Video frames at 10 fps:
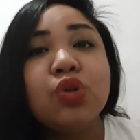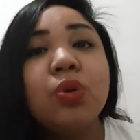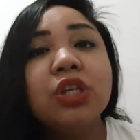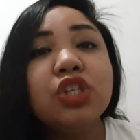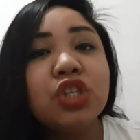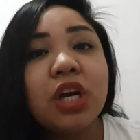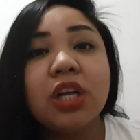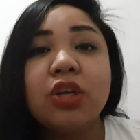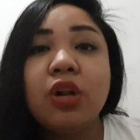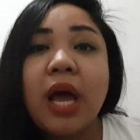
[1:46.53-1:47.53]
So
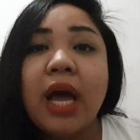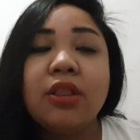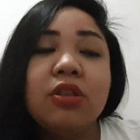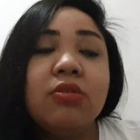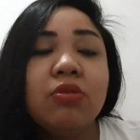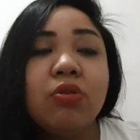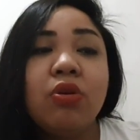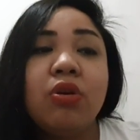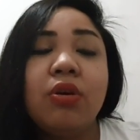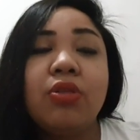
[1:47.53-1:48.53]
najajuggle ko lahat
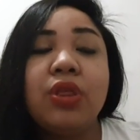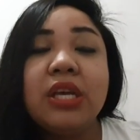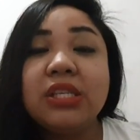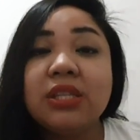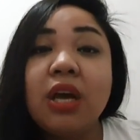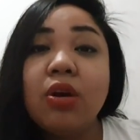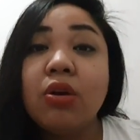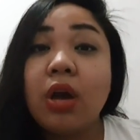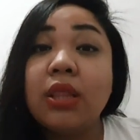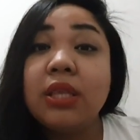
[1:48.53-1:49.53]
yung things na
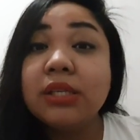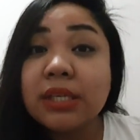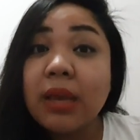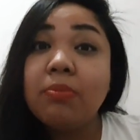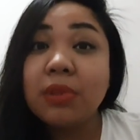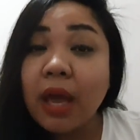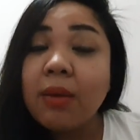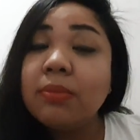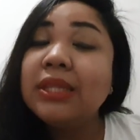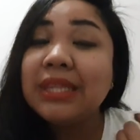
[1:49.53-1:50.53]
yon at the same
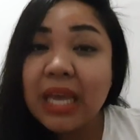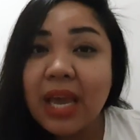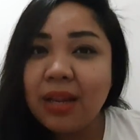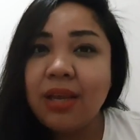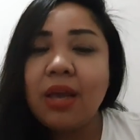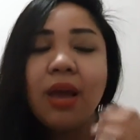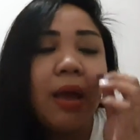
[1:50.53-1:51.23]
time, daily.